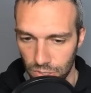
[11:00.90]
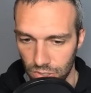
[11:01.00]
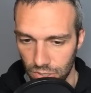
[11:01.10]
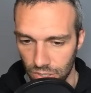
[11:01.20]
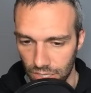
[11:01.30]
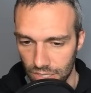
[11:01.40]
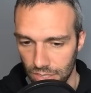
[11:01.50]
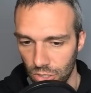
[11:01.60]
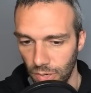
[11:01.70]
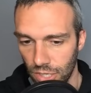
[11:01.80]
you in a tricky
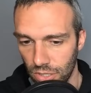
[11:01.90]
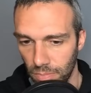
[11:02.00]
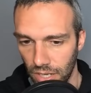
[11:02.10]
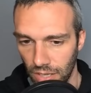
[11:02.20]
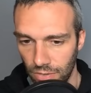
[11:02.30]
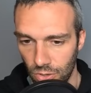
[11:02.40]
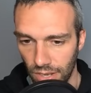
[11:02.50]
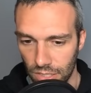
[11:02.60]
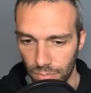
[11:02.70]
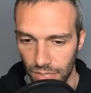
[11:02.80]
situation. But if you
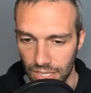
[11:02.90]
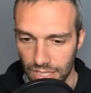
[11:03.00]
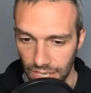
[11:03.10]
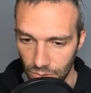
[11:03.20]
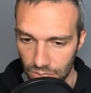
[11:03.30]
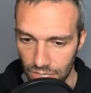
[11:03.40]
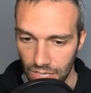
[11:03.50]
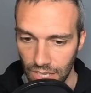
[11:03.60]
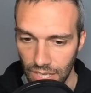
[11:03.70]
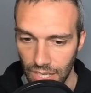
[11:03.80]
actually play this out,
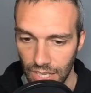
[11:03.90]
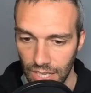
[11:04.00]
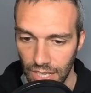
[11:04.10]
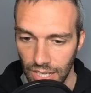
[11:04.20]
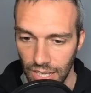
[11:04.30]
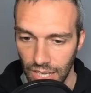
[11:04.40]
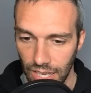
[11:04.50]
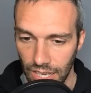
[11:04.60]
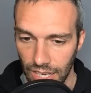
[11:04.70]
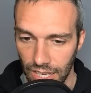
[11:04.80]

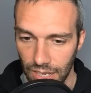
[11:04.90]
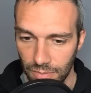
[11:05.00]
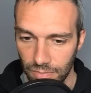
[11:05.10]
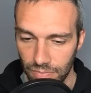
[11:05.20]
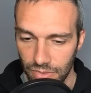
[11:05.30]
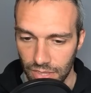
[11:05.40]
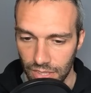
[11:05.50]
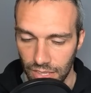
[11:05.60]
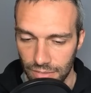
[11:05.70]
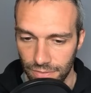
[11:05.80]

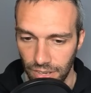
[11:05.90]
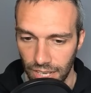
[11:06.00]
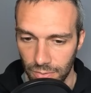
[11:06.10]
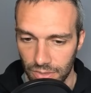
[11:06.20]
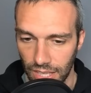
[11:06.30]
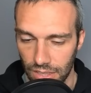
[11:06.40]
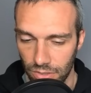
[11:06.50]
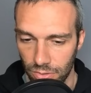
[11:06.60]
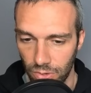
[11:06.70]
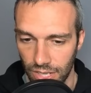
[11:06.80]
that's fine with that they're
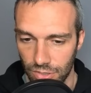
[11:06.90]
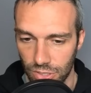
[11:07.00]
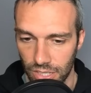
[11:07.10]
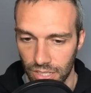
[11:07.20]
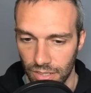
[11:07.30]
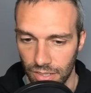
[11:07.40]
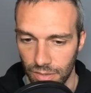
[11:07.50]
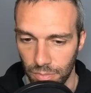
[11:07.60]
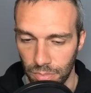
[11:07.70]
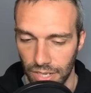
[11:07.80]
throwing energy,
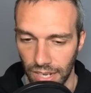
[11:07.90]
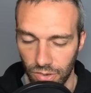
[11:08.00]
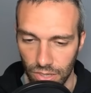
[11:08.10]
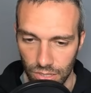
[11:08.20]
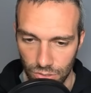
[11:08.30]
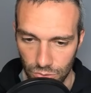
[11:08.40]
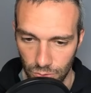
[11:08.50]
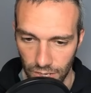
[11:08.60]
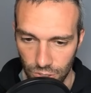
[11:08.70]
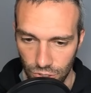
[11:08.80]
but you're now going to lose
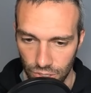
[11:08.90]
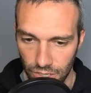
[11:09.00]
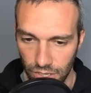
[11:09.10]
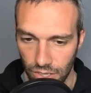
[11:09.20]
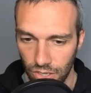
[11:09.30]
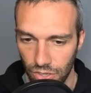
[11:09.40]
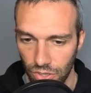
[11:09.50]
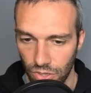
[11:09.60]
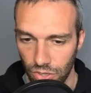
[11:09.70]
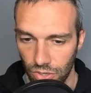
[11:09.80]
switch.
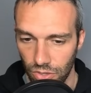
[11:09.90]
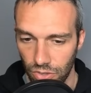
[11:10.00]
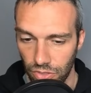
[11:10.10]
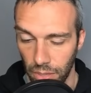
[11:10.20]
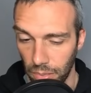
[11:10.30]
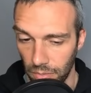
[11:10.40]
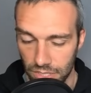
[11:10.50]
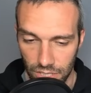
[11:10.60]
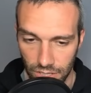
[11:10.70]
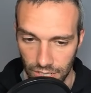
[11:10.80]
They're probably
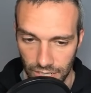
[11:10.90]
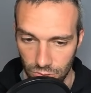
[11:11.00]
still going to get to